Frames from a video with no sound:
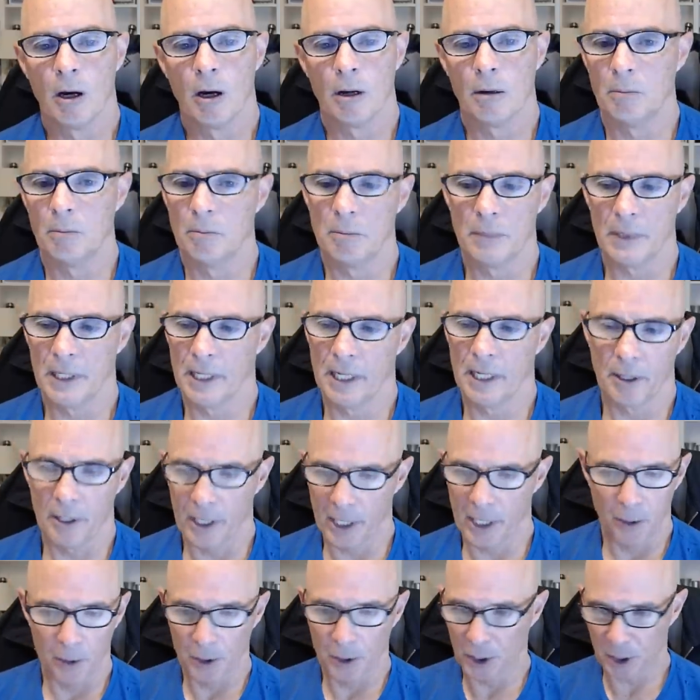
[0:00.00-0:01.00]
Um,
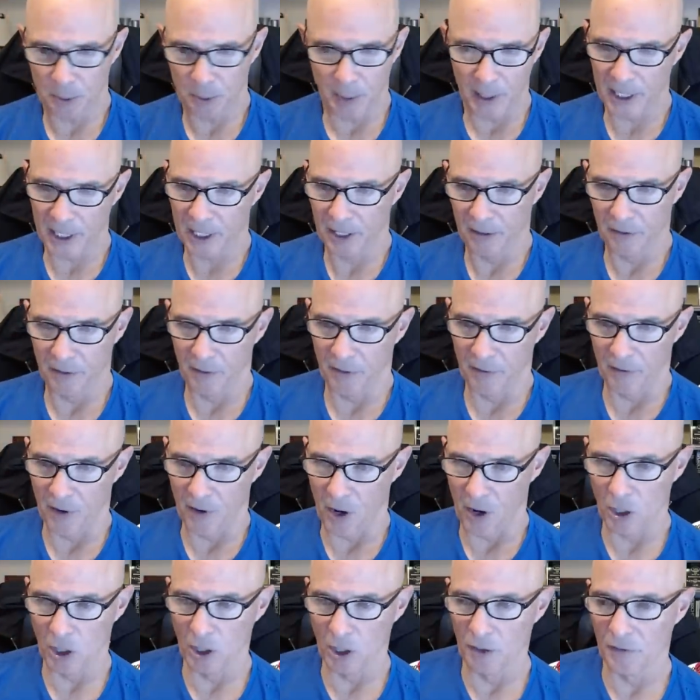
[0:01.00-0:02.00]
irrespective of
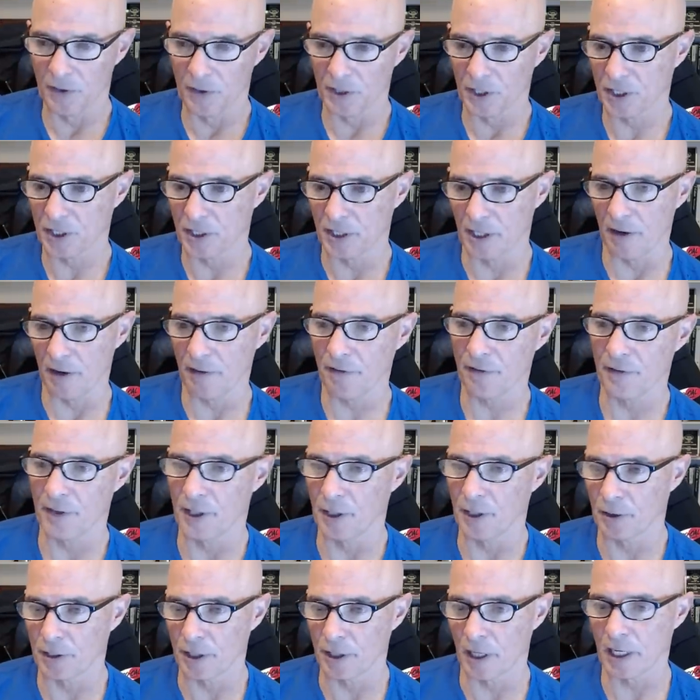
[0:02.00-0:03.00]
all of the stuff that
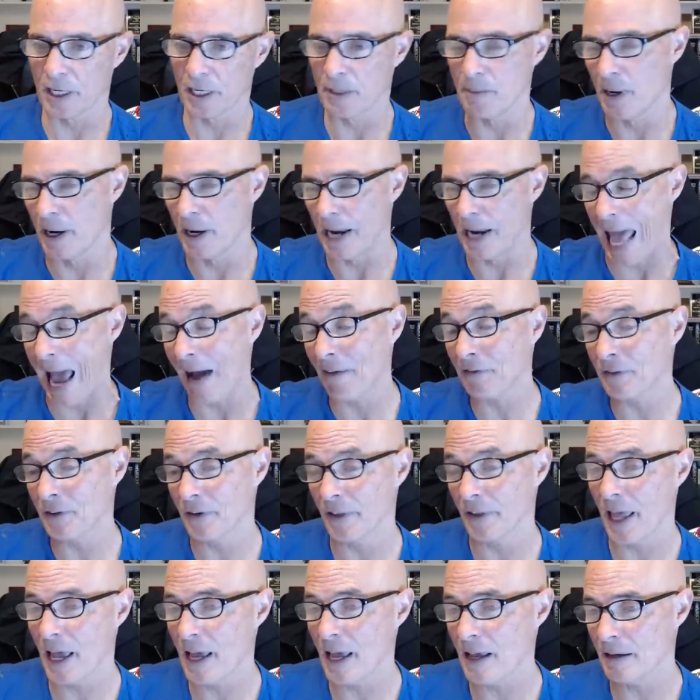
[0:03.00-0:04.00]
you're talking about
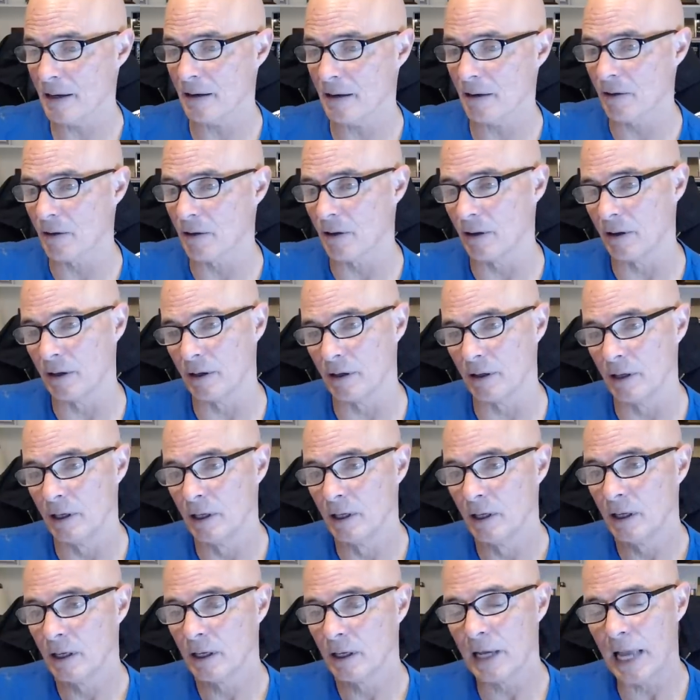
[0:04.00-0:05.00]
after that, the
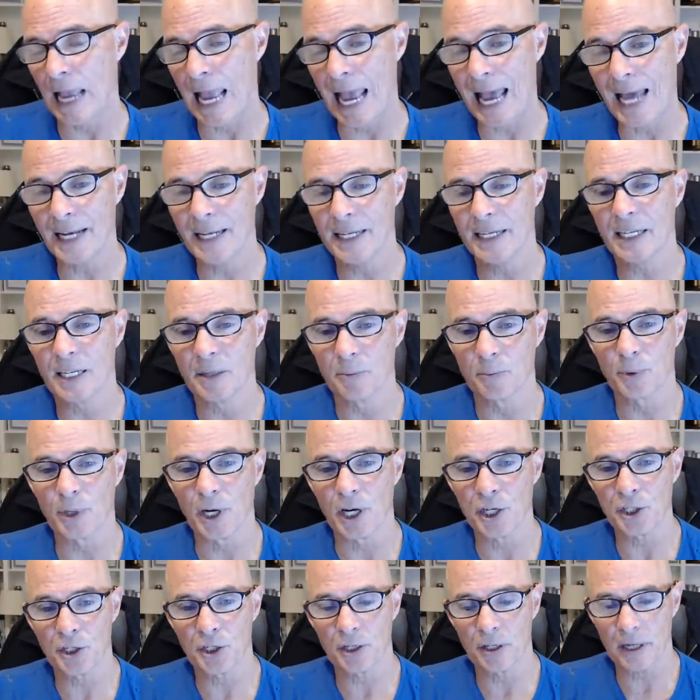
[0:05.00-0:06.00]
adding
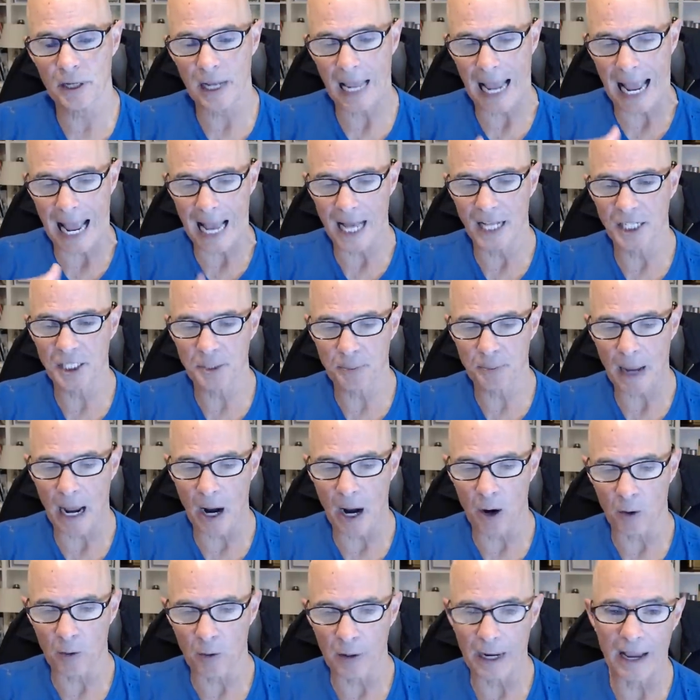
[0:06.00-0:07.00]
compression adds
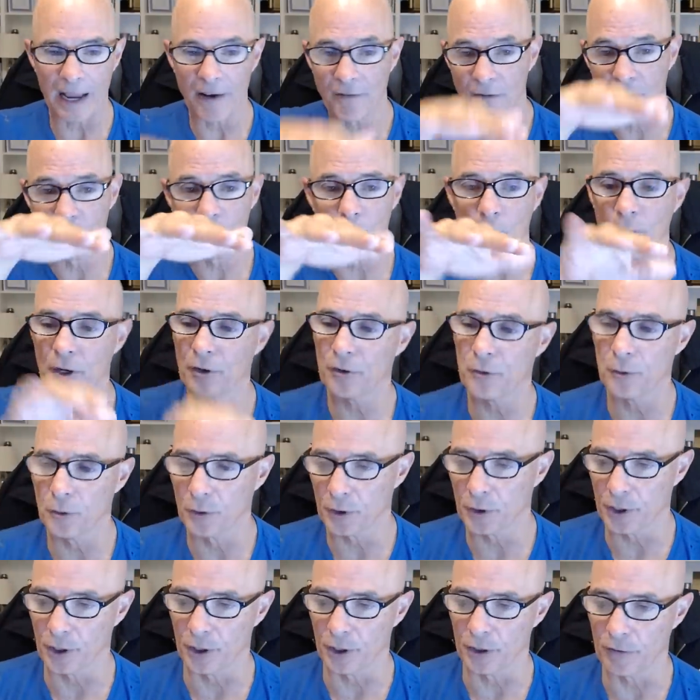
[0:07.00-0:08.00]
power everywhere through
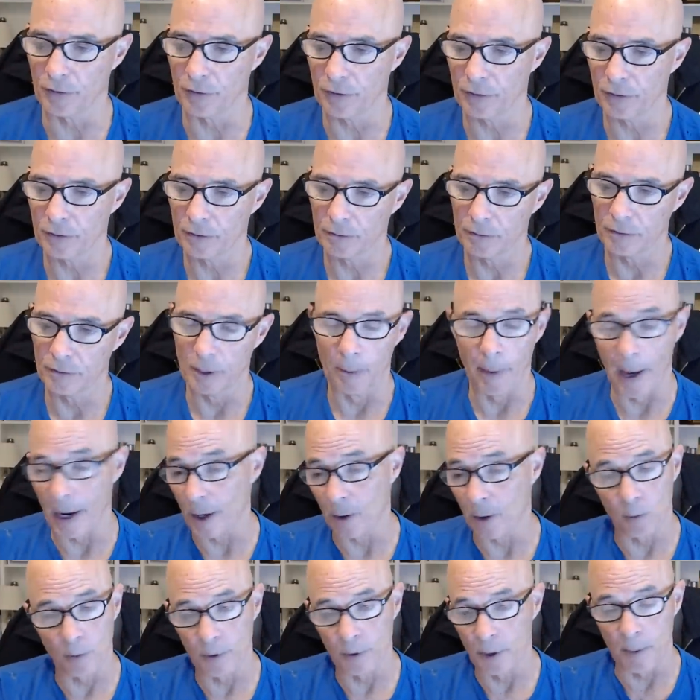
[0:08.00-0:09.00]
the curve. No
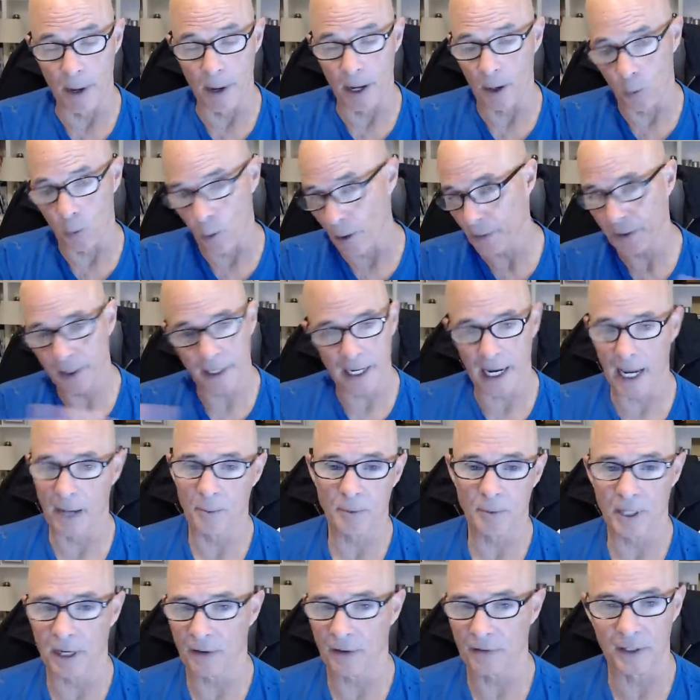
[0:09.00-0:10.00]
matter no matter what the
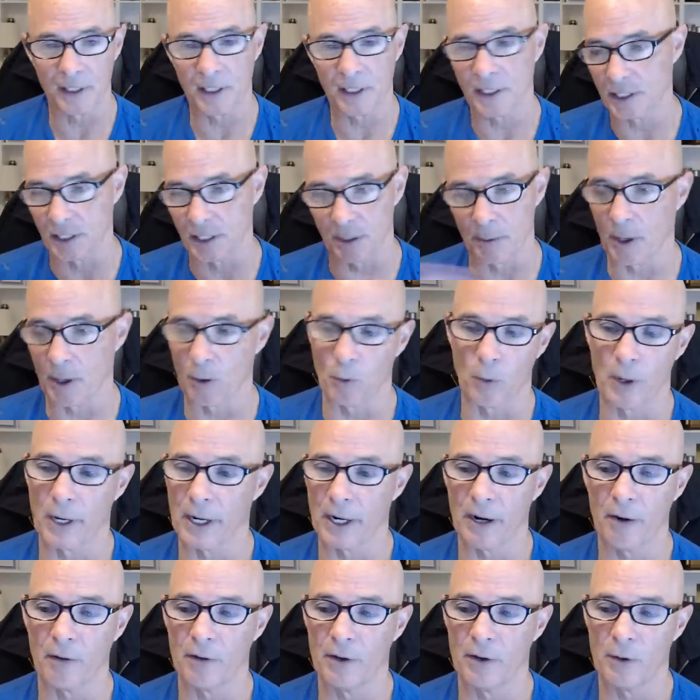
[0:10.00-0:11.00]
camshaft is, no matter
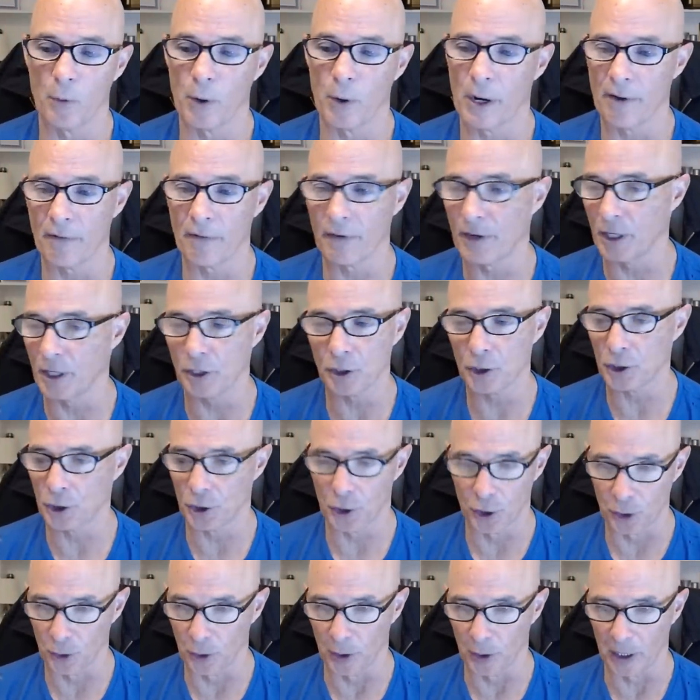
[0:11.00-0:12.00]
whatever whatever else
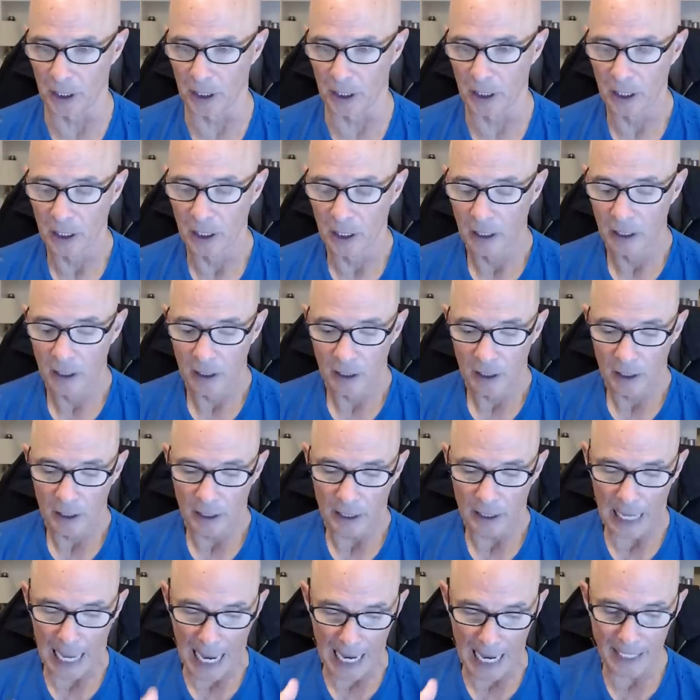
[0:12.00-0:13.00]
you're doing,
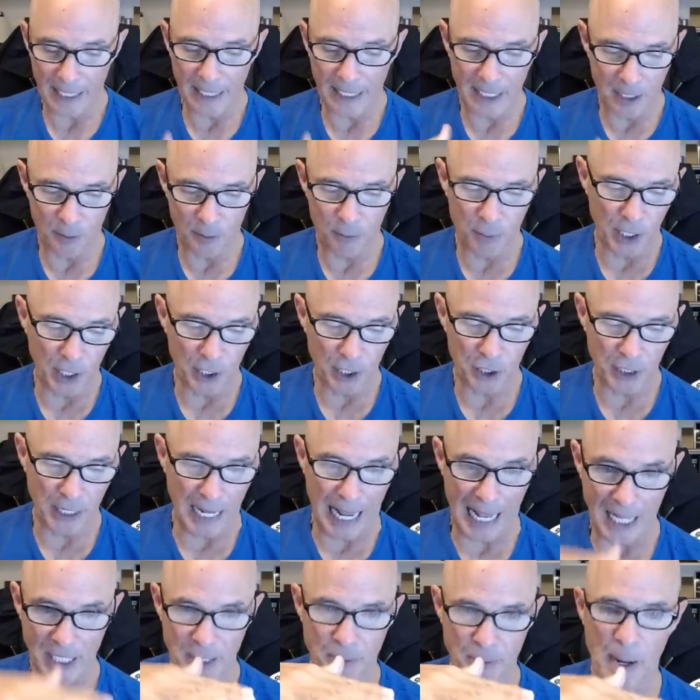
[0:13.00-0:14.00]
adding compression
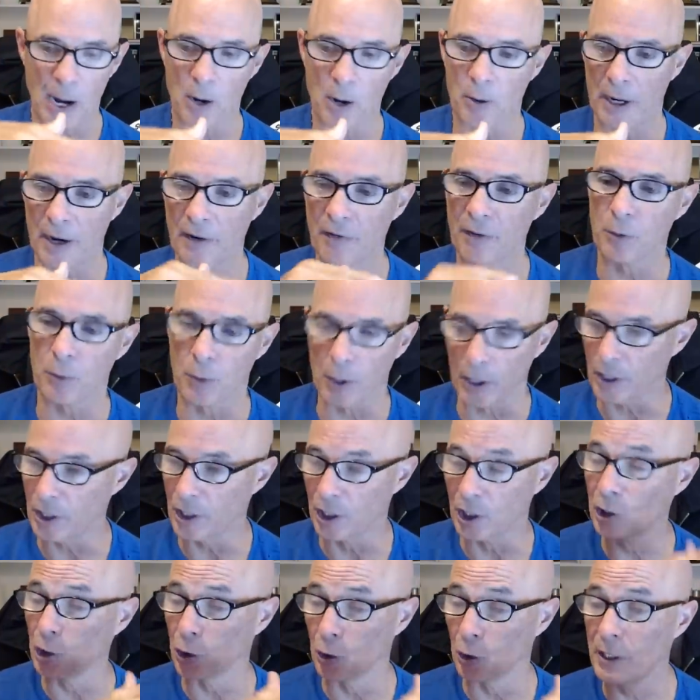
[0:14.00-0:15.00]
adds power everywhere,
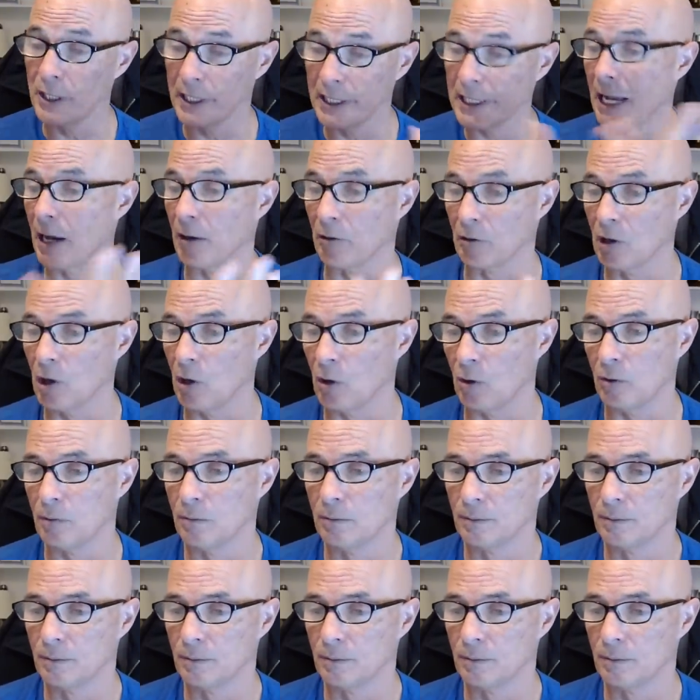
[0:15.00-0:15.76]
including down low.